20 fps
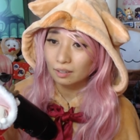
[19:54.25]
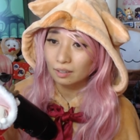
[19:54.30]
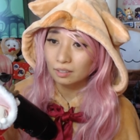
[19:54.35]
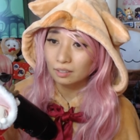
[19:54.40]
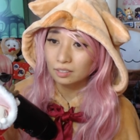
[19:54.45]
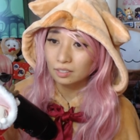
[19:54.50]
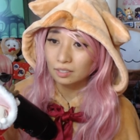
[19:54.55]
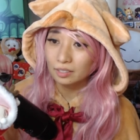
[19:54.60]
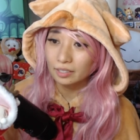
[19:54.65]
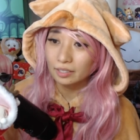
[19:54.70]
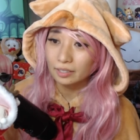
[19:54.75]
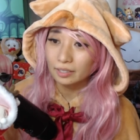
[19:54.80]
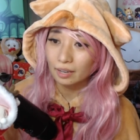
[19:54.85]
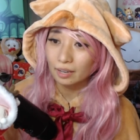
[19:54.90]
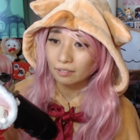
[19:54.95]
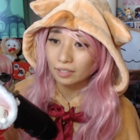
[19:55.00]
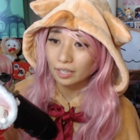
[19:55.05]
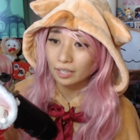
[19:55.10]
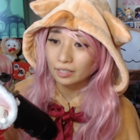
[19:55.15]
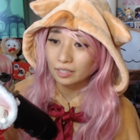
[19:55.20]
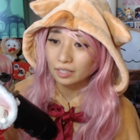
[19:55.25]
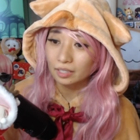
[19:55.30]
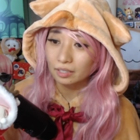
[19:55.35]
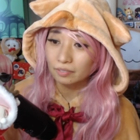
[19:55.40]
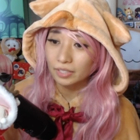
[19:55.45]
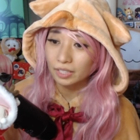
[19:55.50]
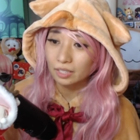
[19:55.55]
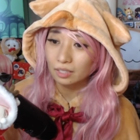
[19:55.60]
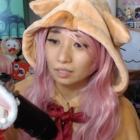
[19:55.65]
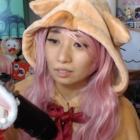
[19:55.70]
Actually, now that I think
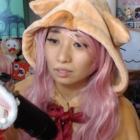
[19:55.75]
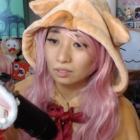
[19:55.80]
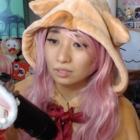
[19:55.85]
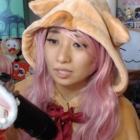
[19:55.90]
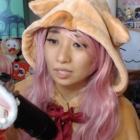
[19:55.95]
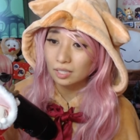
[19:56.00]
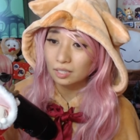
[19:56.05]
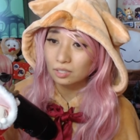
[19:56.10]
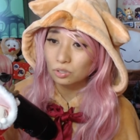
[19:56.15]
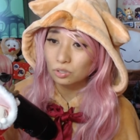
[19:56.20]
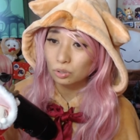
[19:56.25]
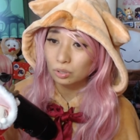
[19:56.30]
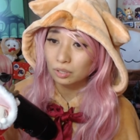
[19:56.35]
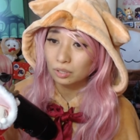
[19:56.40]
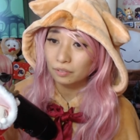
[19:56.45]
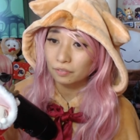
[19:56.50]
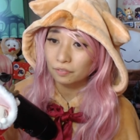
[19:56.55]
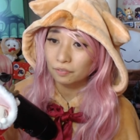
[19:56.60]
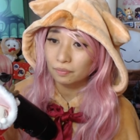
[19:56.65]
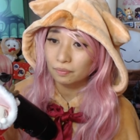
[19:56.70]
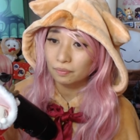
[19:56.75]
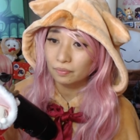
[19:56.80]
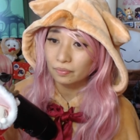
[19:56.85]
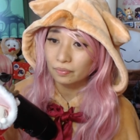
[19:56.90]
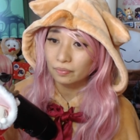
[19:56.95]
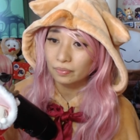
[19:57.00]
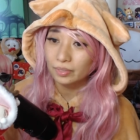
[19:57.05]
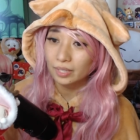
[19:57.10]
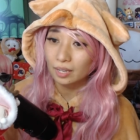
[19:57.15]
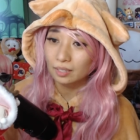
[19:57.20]
of it, it looks like a sort of
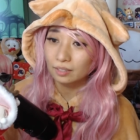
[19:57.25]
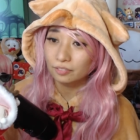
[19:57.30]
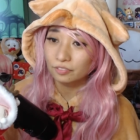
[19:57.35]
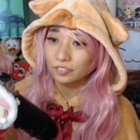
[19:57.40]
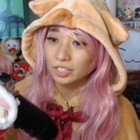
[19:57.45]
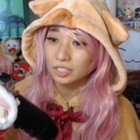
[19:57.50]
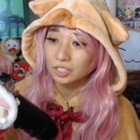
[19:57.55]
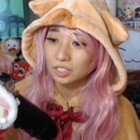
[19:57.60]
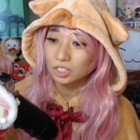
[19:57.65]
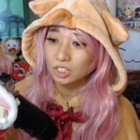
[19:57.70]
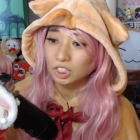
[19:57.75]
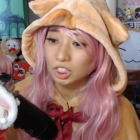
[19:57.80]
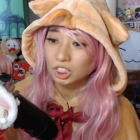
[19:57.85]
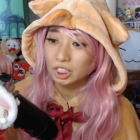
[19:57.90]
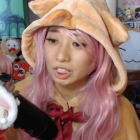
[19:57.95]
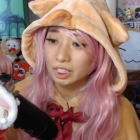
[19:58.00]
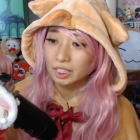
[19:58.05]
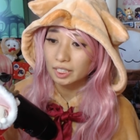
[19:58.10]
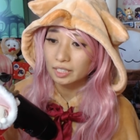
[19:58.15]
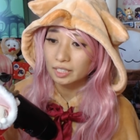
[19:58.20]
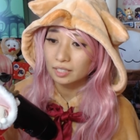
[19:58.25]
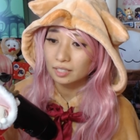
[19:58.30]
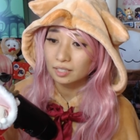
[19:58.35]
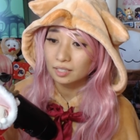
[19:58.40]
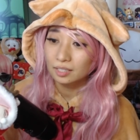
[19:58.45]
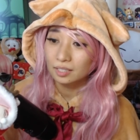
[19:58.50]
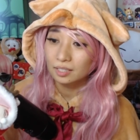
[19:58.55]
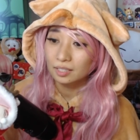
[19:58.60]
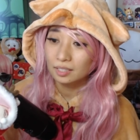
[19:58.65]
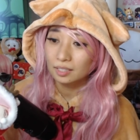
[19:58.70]
elephant genie
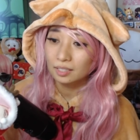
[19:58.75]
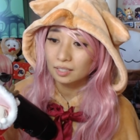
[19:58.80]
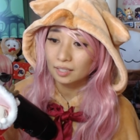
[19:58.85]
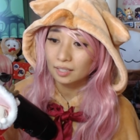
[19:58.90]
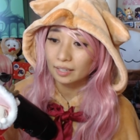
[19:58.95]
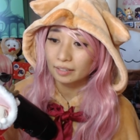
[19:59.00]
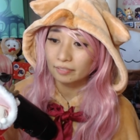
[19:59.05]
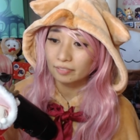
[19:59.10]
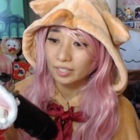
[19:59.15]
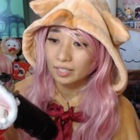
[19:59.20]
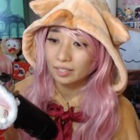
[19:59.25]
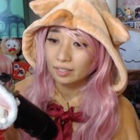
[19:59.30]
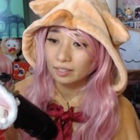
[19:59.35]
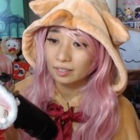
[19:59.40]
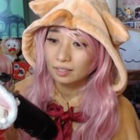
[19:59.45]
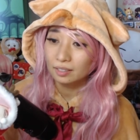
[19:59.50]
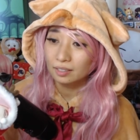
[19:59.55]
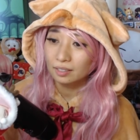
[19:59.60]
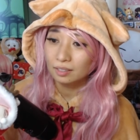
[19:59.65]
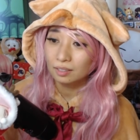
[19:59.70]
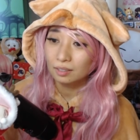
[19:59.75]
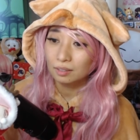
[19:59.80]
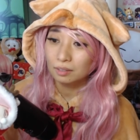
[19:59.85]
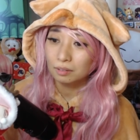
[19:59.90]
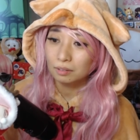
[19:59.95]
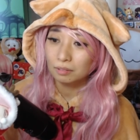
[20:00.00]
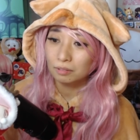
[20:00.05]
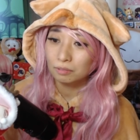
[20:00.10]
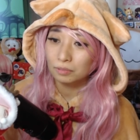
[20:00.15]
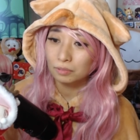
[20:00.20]
kind of thing
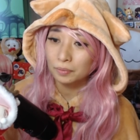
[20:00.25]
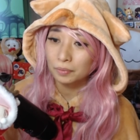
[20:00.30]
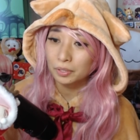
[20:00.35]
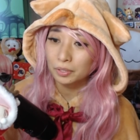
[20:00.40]
with a